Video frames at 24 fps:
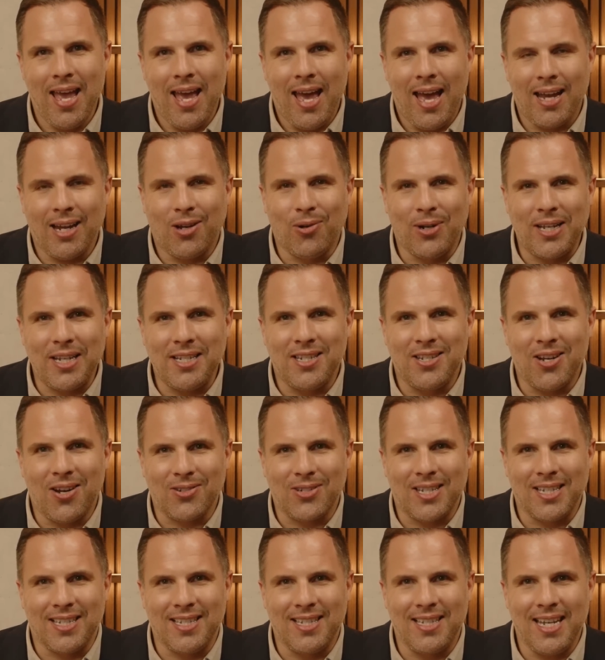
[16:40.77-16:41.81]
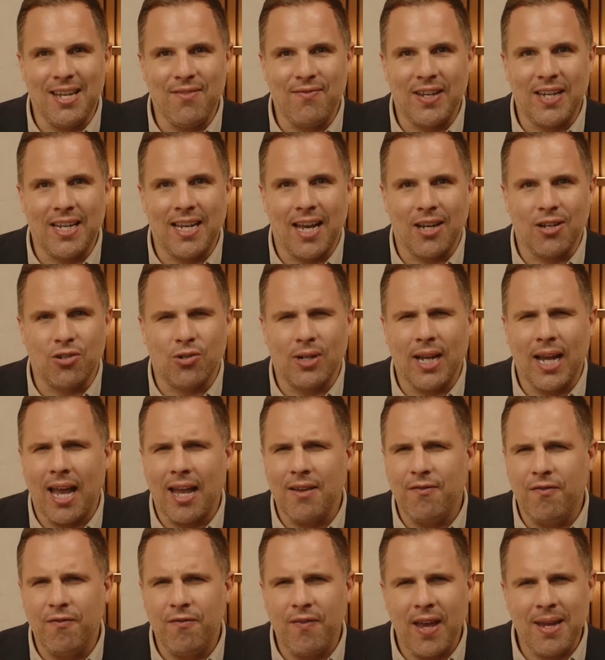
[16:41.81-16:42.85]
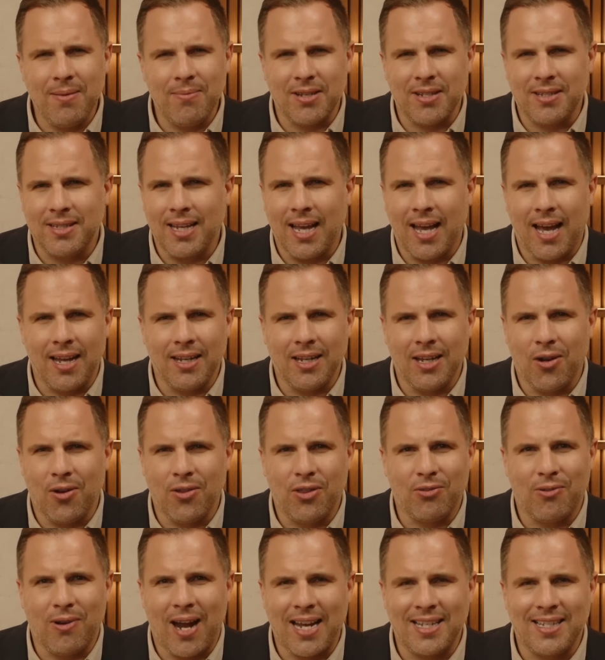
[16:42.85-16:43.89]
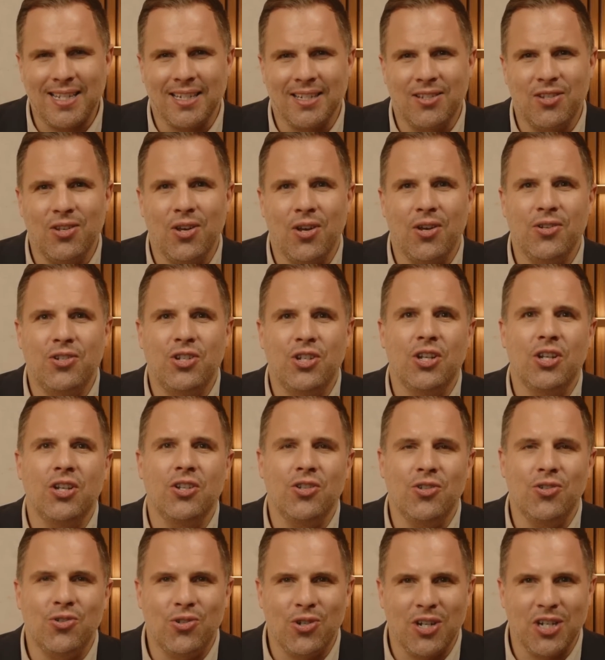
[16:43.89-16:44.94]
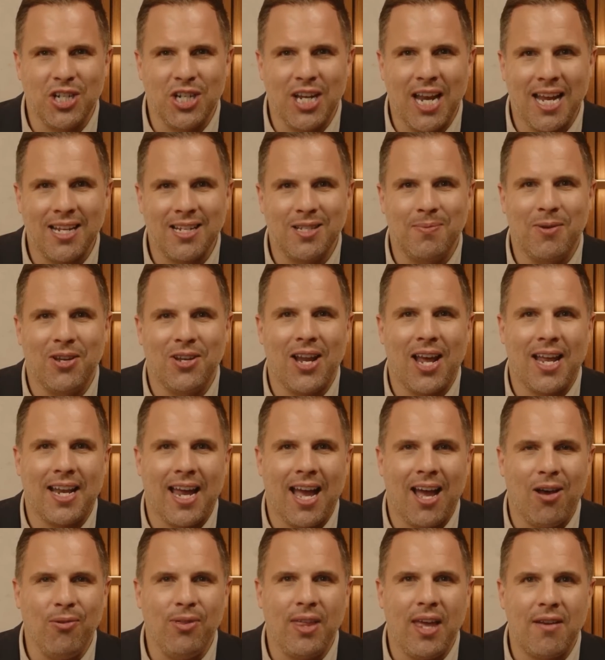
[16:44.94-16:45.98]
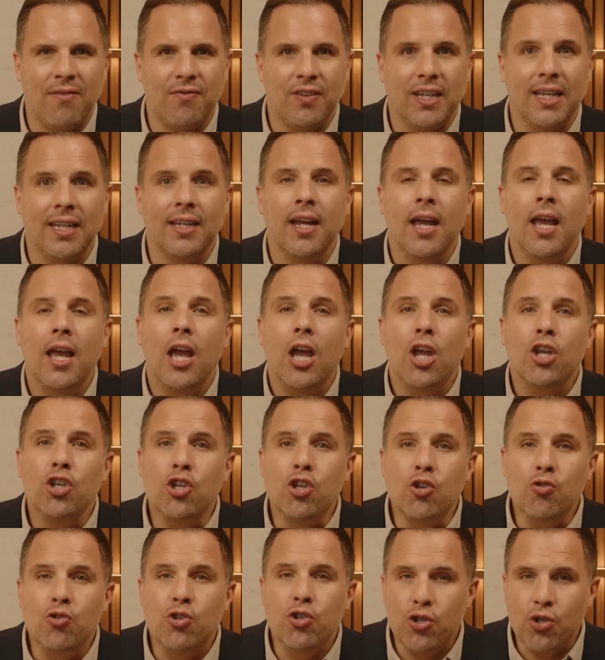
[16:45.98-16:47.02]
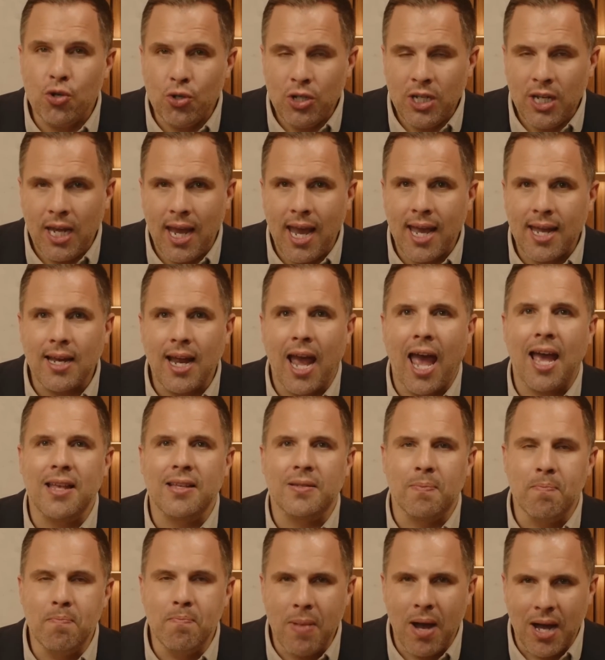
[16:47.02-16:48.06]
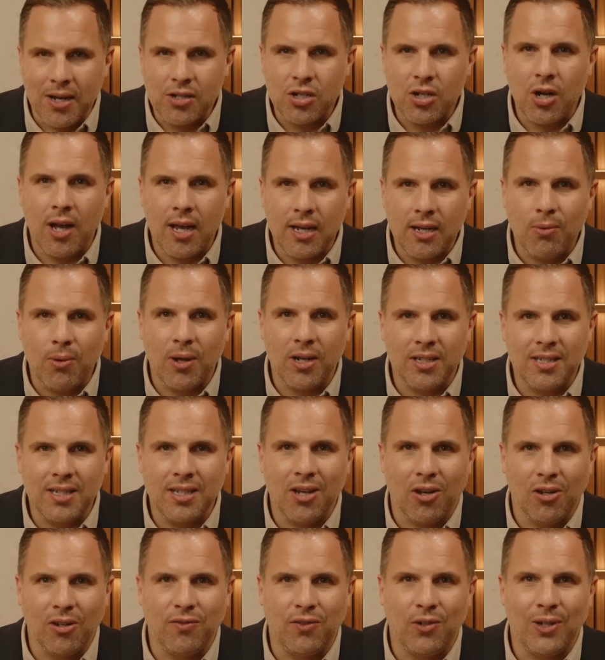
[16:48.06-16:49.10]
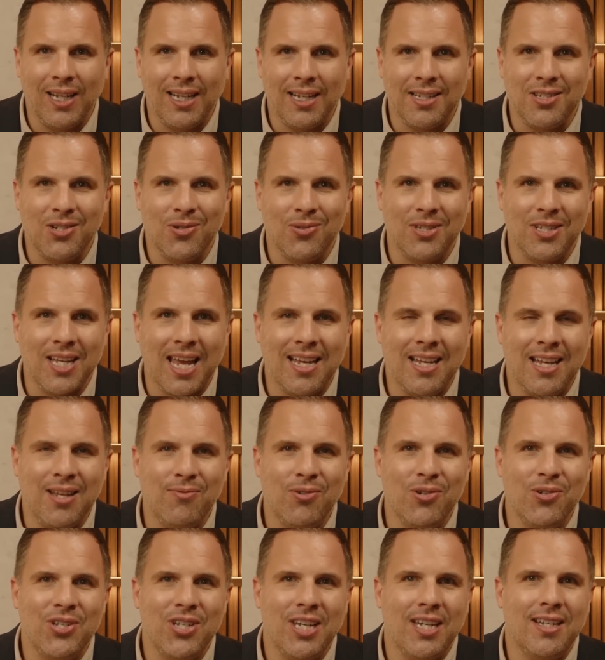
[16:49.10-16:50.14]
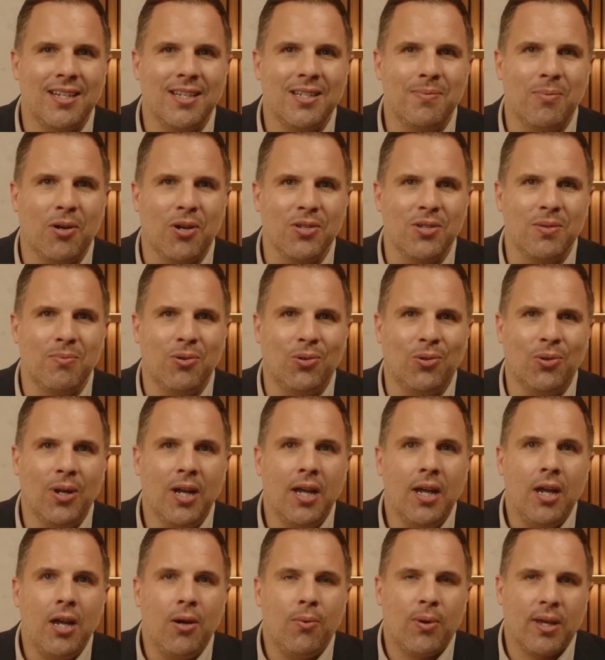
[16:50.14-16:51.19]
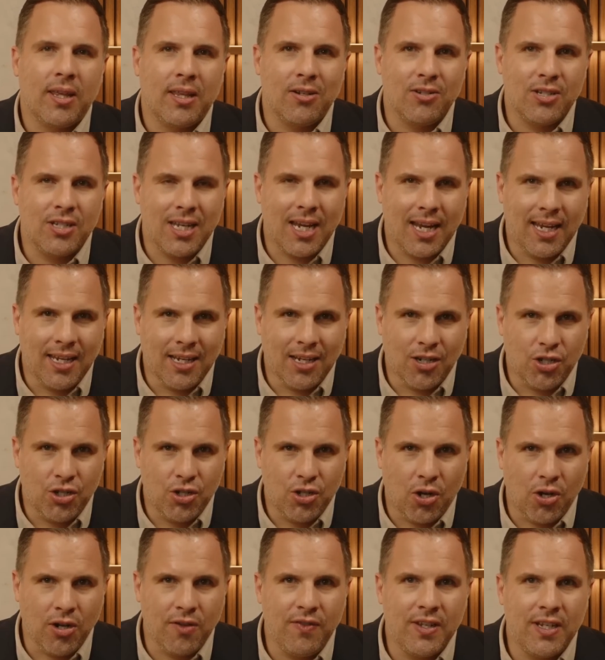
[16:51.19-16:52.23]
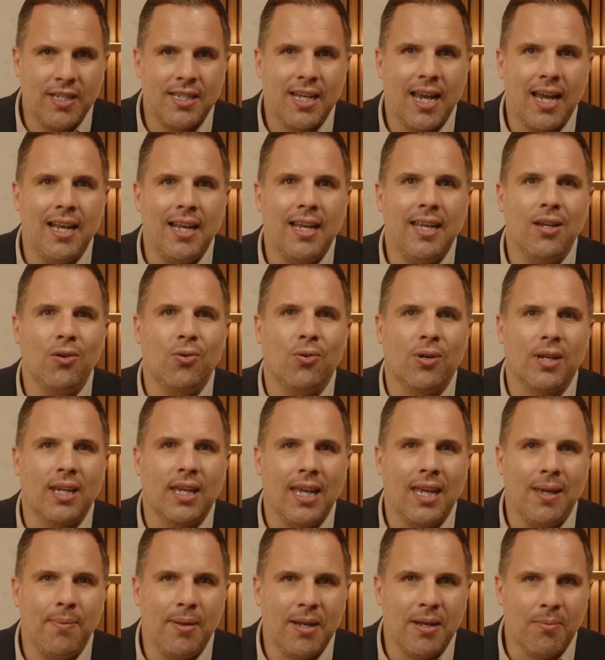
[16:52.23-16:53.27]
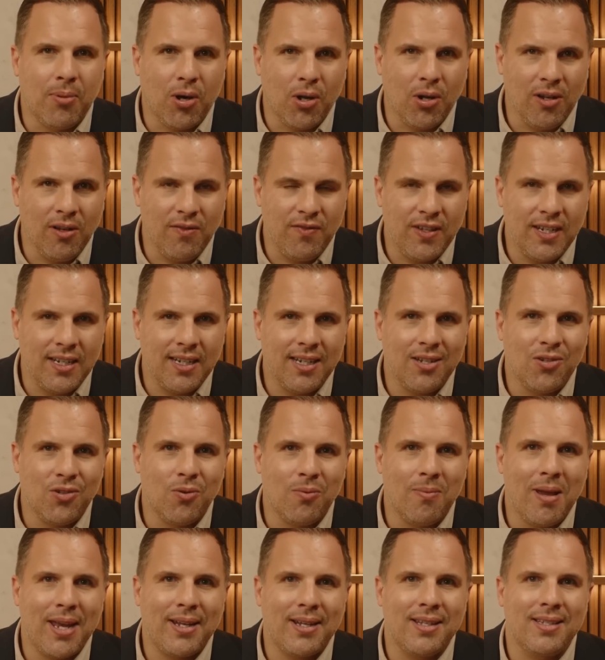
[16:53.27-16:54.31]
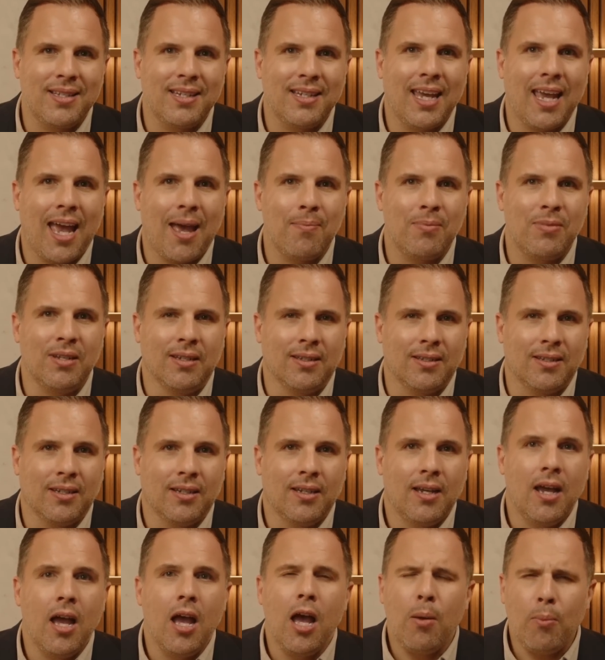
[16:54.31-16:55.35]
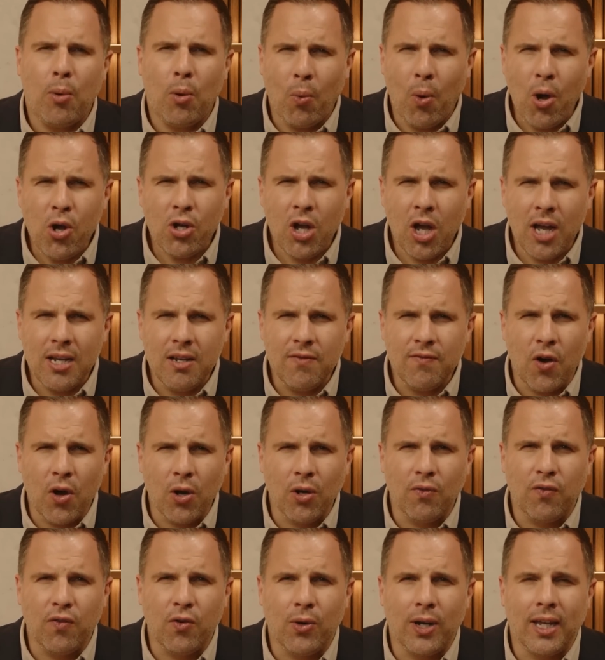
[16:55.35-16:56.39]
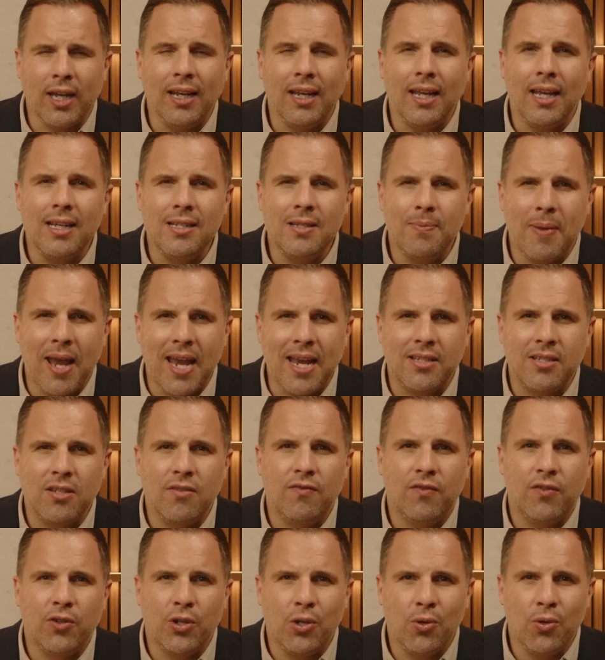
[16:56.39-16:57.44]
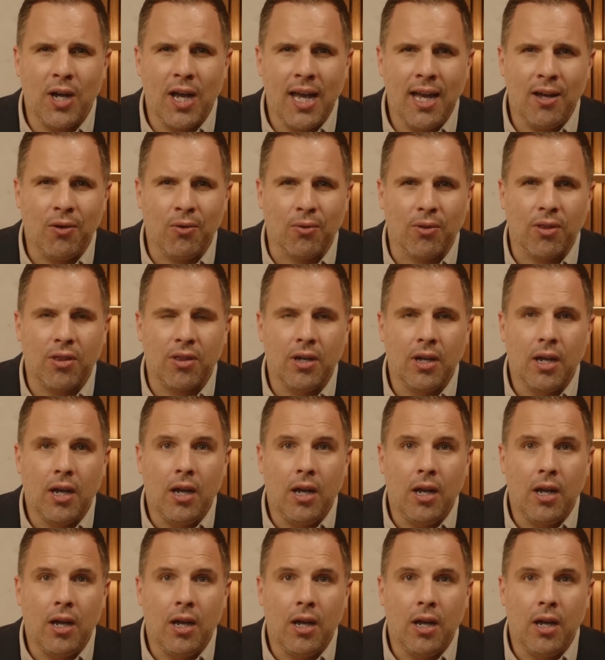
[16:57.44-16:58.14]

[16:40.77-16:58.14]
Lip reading: According to Dr. Stephen Gundry, a famous cardiothoracic surgeon, nutrition expert, and health advocate, you should get as much high-quality olive oil into your daily routine as possible, whether it's taking a shot of it daily or keeping a bottle of it in your medicine cabinet. But what kind of olive oil is best for your health?